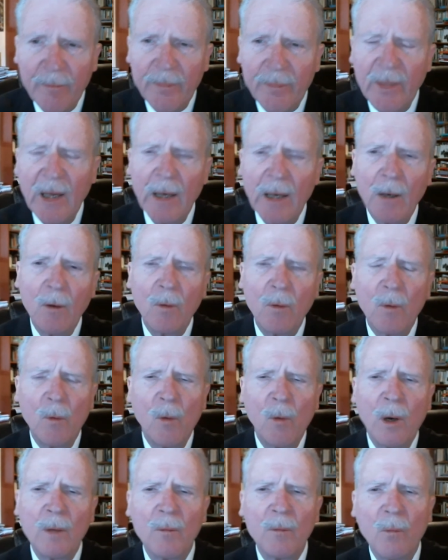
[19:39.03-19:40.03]
Now,
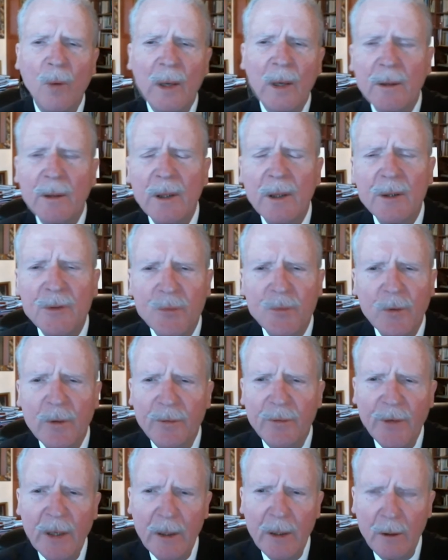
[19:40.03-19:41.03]
what is
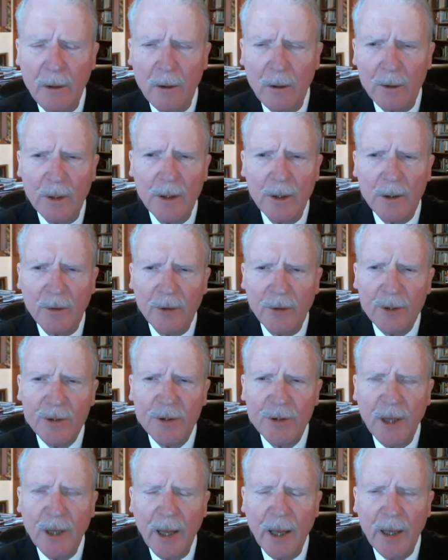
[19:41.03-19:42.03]
revealed in
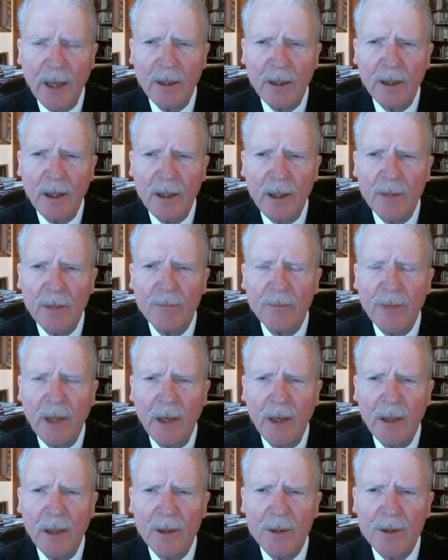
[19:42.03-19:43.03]
Christianity
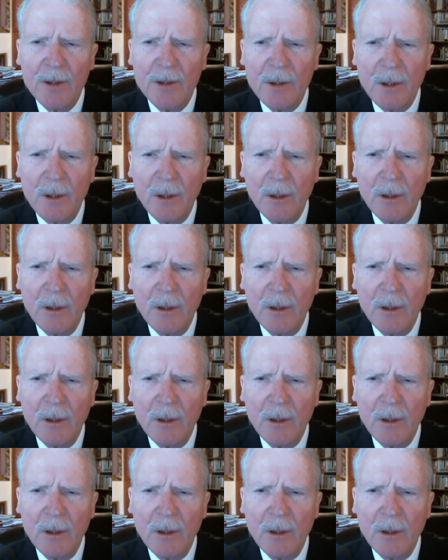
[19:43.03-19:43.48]
is